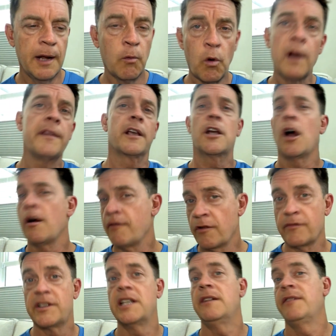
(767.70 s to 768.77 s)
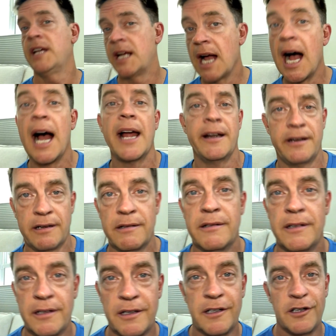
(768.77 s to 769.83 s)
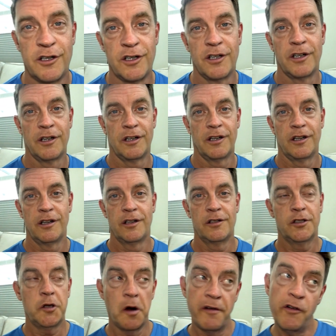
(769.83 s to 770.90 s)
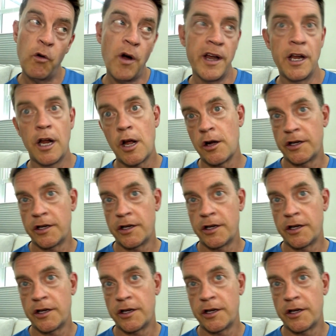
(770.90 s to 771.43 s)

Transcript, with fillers: And we're on the cover of TV Guide. So everywhere you go,